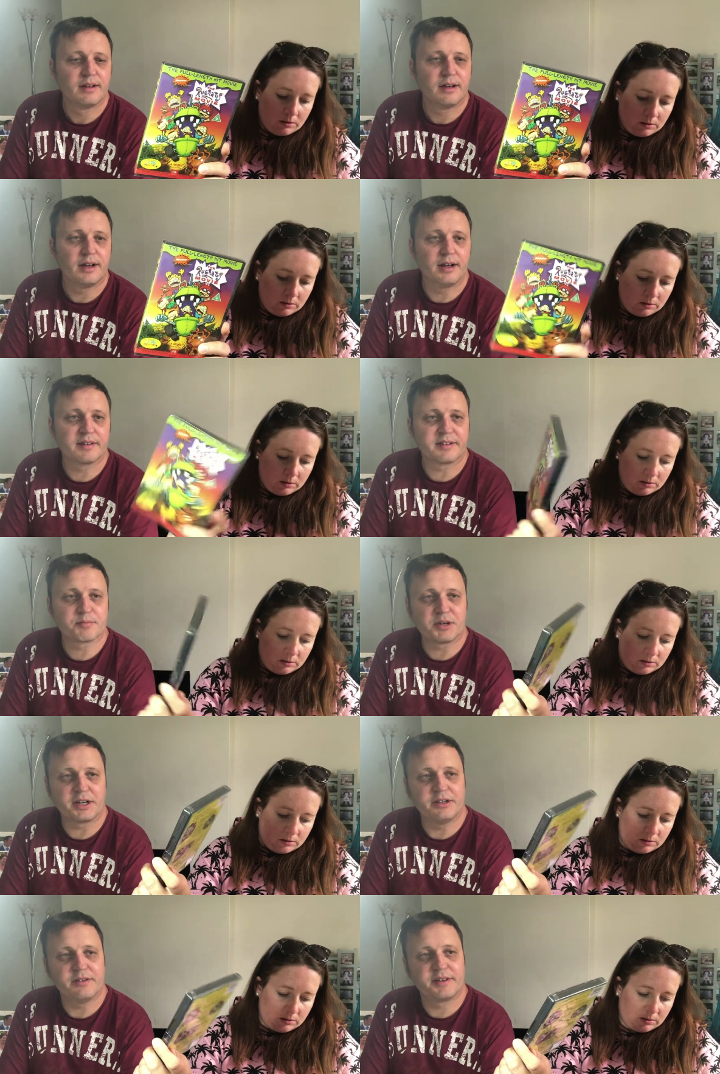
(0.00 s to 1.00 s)
Speaker 1: So it's
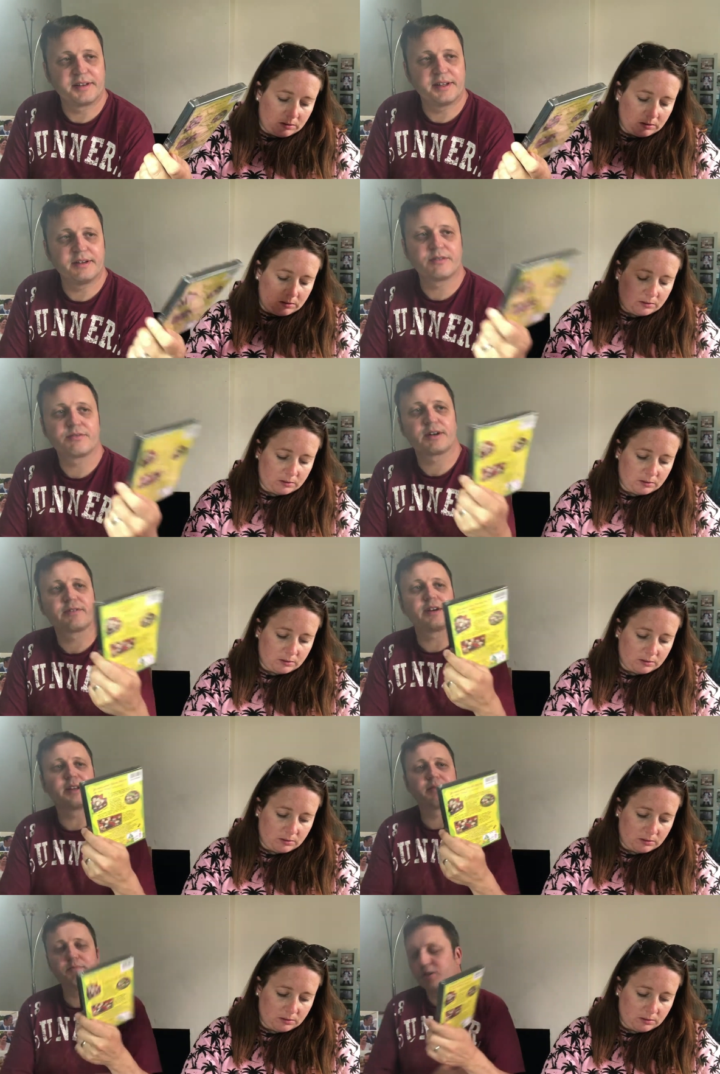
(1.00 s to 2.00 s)
brand new and sealed,
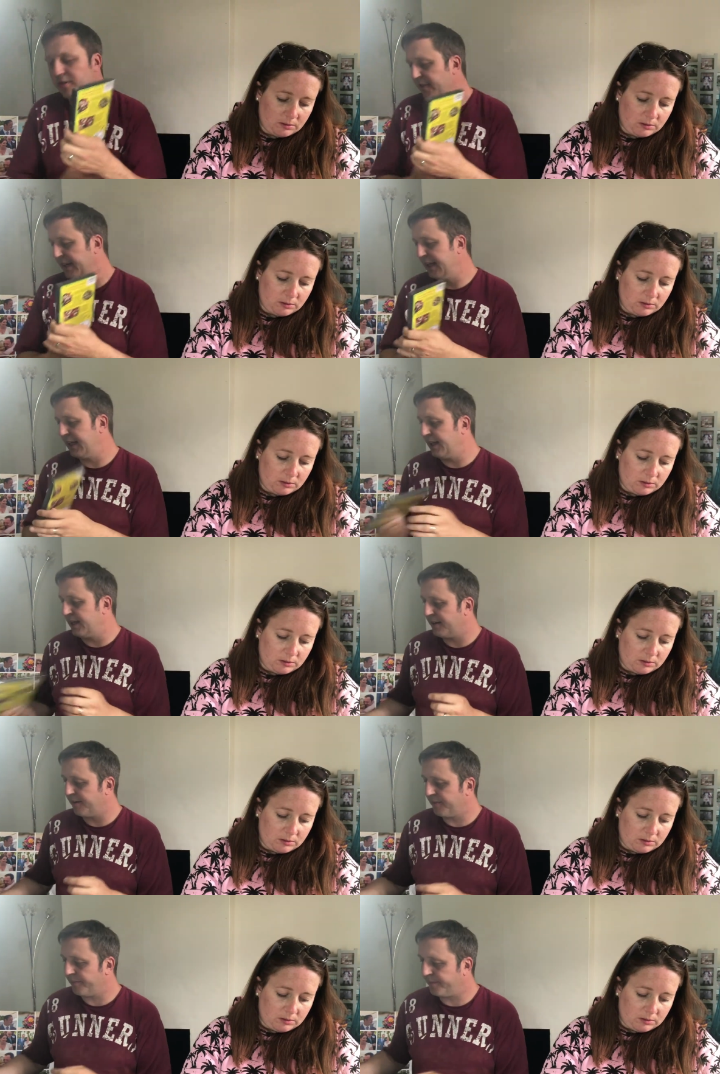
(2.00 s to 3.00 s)
Rugrats movie.
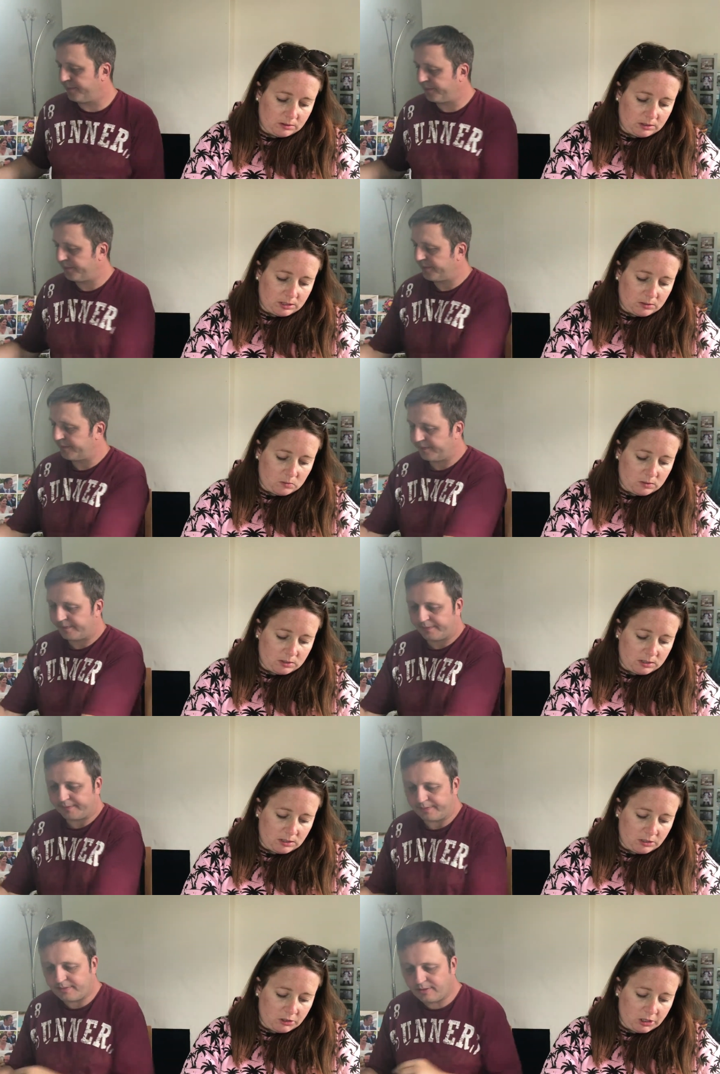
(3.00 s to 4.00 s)
Speaker 2: That
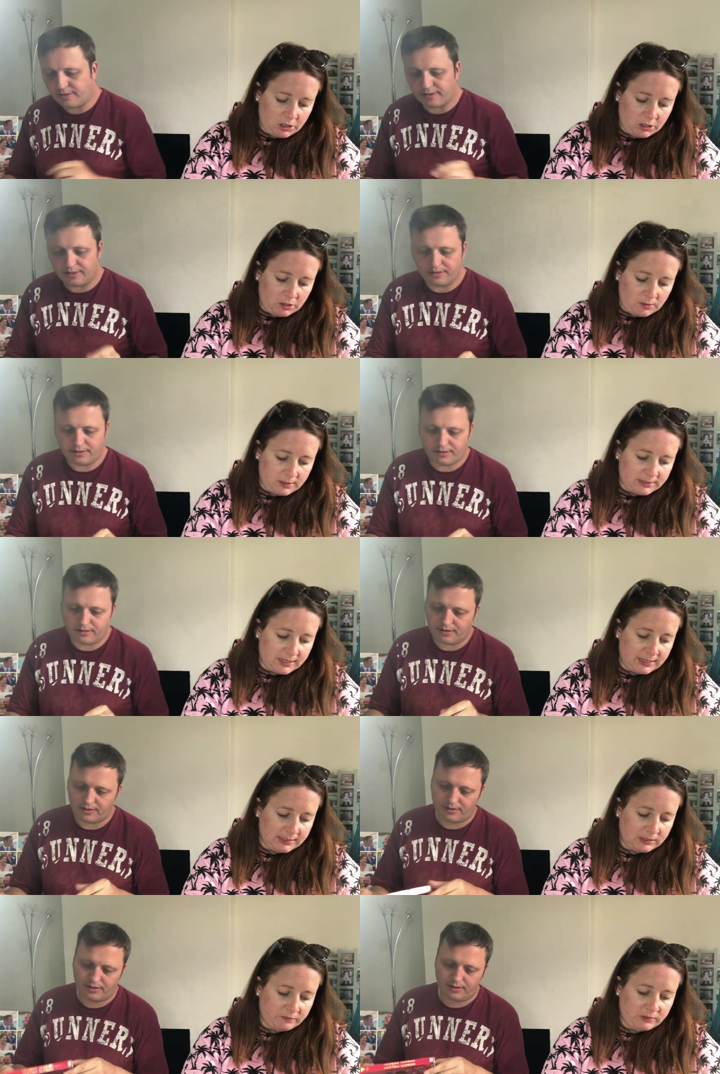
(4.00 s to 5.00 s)
one, new, is
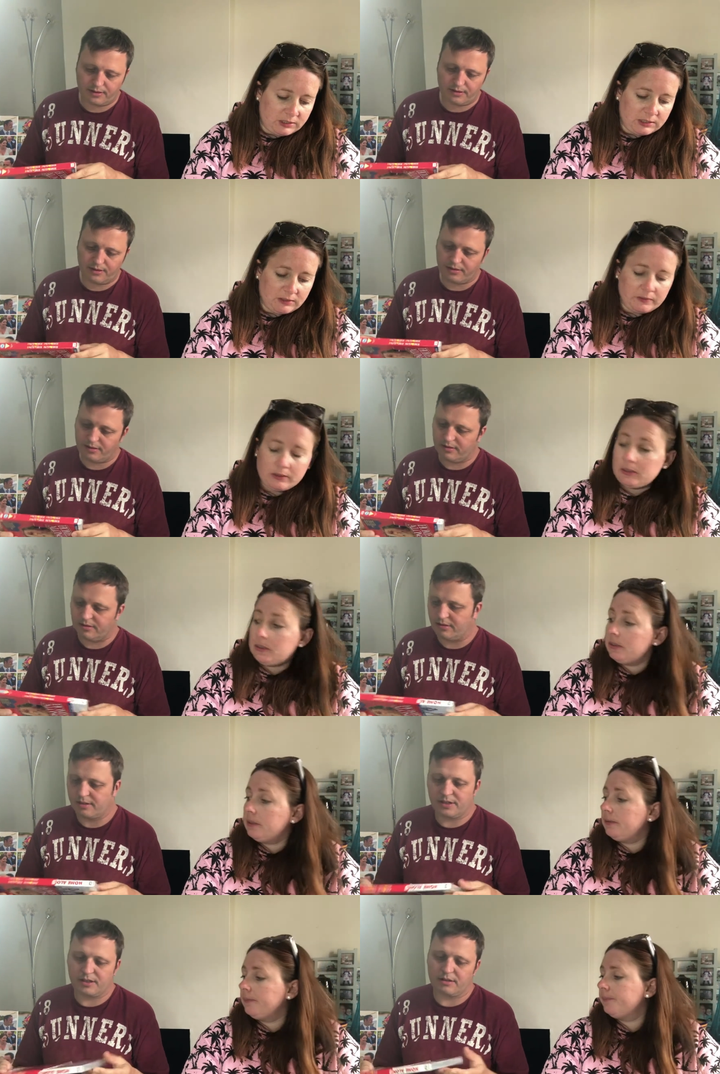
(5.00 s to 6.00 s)
£8.77.
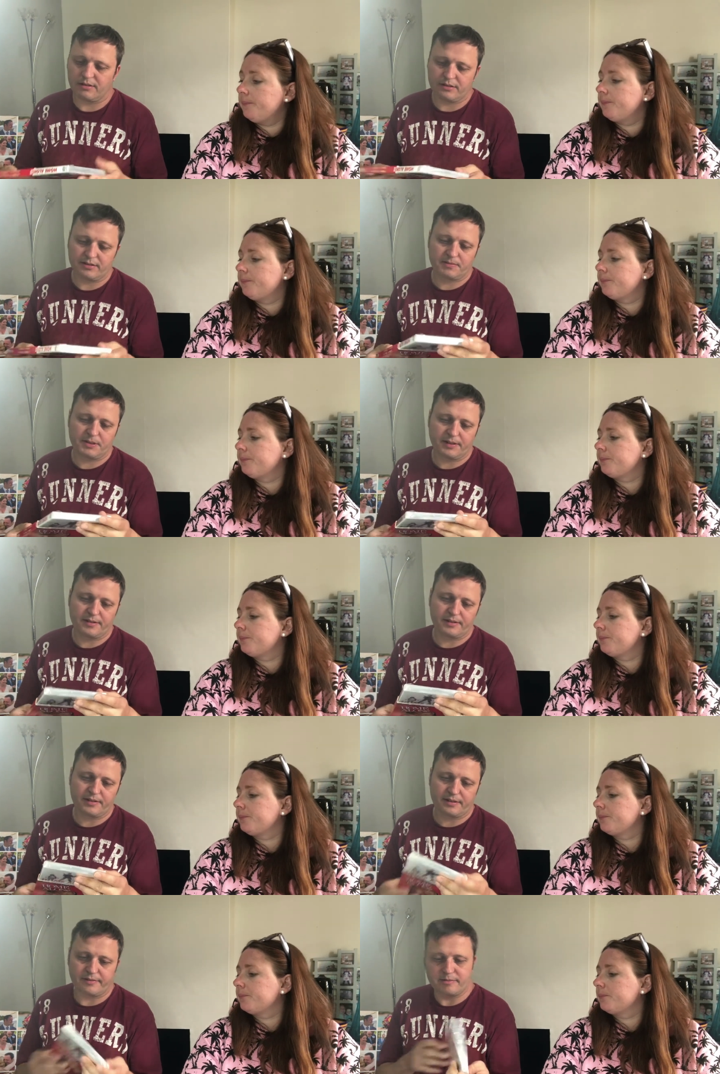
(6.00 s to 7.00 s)
Speaker 1: Oh, I'm not as pleased
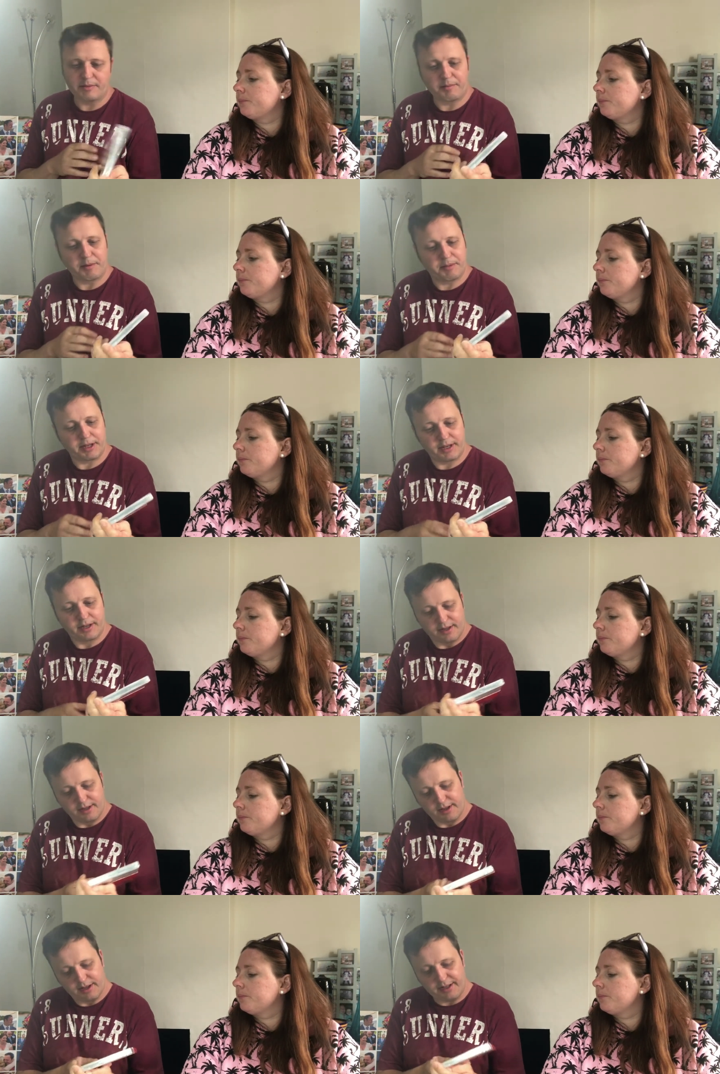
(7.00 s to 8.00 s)
as I remember being.
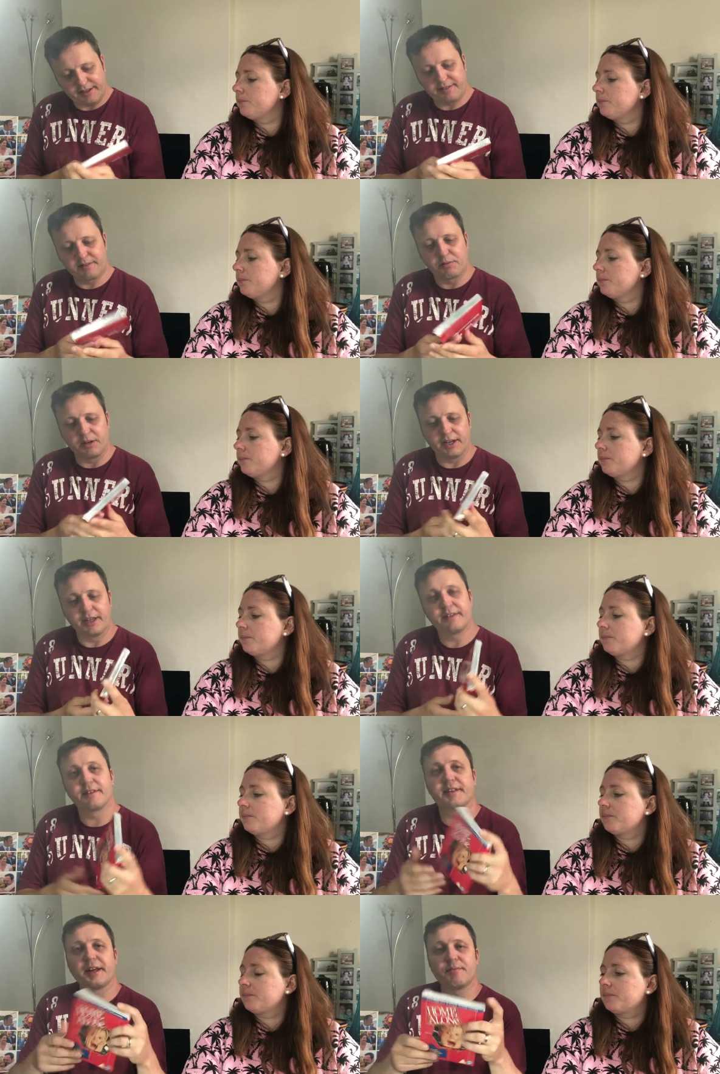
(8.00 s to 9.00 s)
And this is weird,
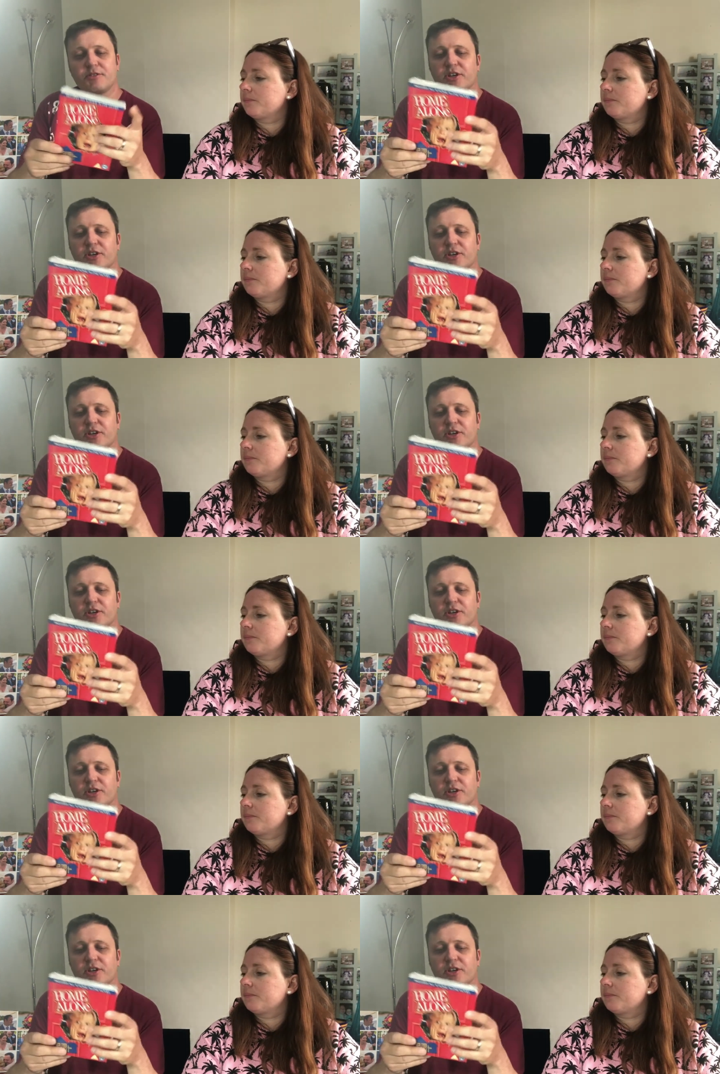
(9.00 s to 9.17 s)
the same